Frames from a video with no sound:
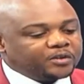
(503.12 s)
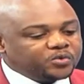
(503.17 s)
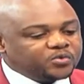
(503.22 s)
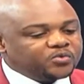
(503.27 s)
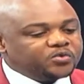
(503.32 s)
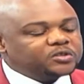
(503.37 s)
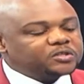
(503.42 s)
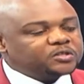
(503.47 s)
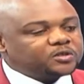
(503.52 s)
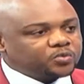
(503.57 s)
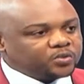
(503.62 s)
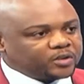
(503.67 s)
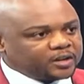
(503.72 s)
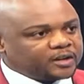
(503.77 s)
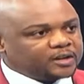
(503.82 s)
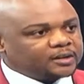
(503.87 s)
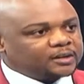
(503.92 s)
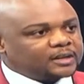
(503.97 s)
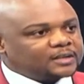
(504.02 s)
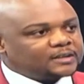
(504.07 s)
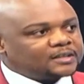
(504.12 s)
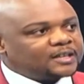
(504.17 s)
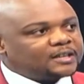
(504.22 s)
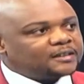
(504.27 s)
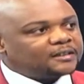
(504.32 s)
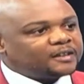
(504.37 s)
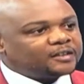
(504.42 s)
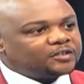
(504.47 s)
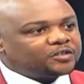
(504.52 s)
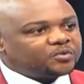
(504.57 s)
when unions look at it
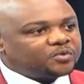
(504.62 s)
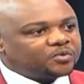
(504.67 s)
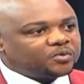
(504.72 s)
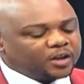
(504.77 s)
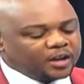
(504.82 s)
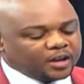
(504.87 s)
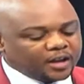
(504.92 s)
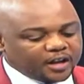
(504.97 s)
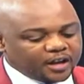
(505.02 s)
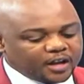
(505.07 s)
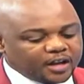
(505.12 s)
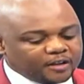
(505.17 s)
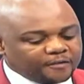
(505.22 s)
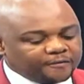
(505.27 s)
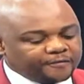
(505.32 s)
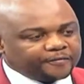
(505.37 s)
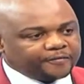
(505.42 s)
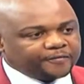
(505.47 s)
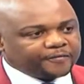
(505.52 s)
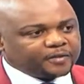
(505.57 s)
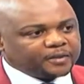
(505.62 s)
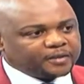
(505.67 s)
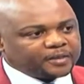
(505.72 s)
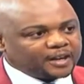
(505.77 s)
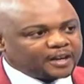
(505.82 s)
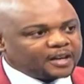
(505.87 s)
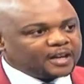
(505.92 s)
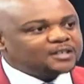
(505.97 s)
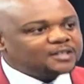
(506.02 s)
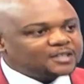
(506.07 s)
and saying that if
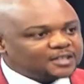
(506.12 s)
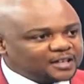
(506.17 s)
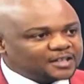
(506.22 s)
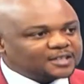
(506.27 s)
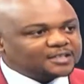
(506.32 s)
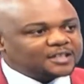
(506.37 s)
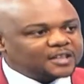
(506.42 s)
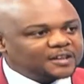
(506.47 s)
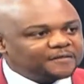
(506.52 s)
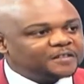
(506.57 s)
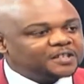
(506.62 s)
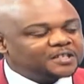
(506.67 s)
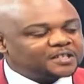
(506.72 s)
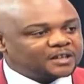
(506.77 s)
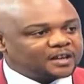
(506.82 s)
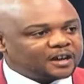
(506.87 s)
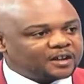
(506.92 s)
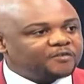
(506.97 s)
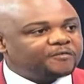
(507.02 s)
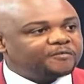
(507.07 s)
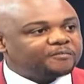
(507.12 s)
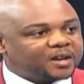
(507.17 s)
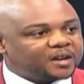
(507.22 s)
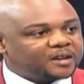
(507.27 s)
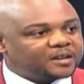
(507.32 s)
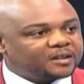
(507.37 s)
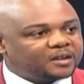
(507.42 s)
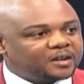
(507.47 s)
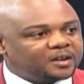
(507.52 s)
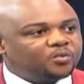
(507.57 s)
the country can save this kind
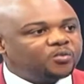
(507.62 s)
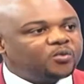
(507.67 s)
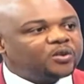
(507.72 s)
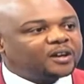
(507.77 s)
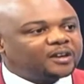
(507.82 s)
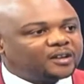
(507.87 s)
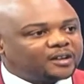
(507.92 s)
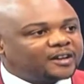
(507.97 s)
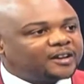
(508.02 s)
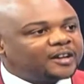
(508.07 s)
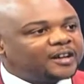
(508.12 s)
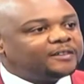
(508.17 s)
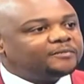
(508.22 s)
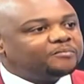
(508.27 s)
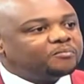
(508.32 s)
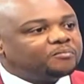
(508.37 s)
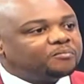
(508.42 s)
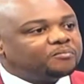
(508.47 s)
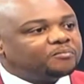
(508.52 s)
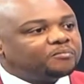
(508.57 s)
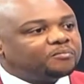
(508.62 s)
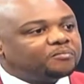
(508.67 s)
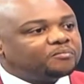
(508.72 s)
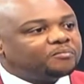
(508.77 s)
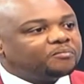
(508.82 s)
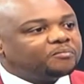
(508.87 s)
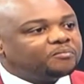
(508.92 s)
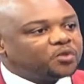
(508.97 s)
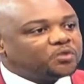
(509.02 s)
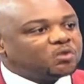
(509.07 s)
of money, we can.
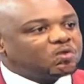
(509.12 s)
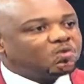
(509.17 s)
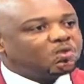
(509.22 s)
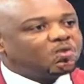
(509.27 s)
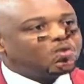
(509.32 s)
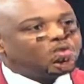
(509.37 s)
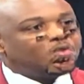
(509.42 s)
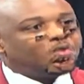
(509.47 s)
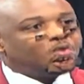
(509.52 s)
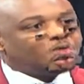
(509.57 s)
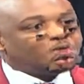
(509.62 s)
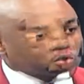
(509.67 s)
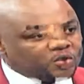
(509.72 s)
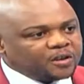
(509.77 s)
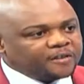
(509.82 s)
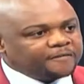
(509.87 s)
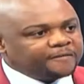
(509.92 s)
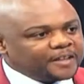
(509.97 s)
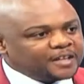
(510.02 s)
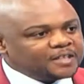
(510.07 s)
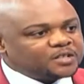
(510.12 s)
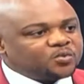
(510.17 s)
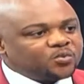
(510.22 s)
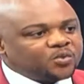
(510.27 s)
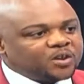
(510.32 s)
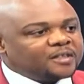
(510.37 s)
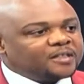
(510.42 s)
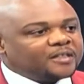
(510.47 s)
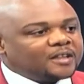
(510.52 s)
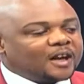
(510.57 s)
So if
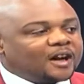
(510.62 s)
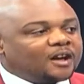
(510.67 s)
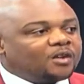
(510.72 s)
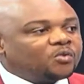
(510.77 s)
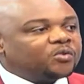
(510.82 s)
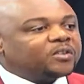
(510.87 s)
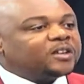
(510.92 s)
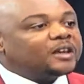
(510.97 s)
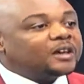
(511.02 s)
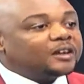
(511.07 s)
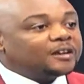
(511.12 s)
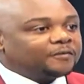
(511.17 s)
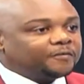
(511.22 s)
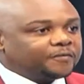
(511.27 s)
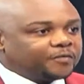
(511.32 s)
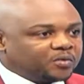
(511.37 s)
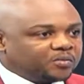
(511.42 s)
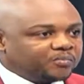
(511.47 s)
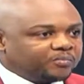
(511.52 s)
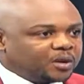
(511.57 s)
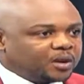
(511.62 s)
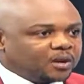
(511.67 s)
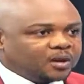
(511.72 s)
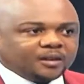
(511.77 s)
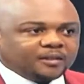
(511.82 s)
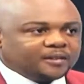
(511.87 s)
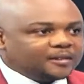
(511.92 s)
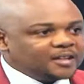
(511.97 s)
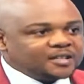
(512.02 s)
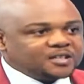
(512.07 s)
that's where they are looking at it from,
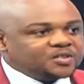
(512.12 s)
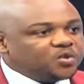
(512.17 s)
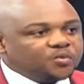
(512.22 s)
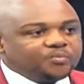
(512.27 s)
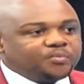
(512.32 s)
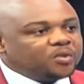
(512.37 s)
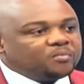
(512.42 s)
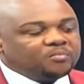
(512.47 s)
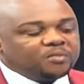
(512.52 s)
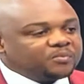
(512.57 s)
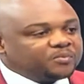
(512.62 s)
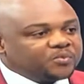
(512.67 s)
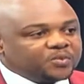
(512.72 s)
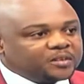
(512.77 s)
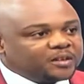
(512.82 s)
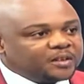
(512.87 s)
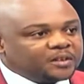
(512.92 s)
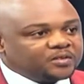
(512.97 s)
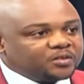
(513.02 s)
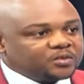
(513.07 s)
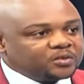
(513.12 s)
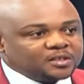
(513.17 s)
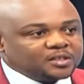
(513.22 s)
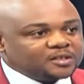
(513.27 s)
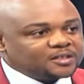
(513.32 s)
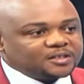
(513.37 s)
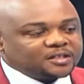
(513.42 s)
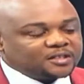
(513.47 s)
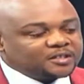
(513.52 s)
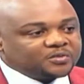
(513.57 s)
there is no problem with
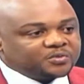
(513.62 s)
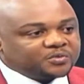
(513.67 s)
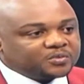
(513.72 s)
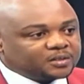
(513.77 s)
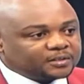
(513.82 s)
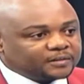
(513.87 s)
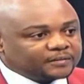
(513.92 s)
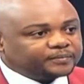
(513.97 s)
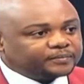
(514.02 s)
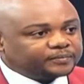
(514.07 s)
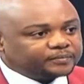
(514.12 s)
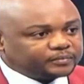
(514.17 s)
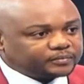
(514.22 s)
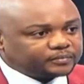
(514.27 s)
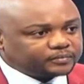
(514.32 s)
eDoctors sick note.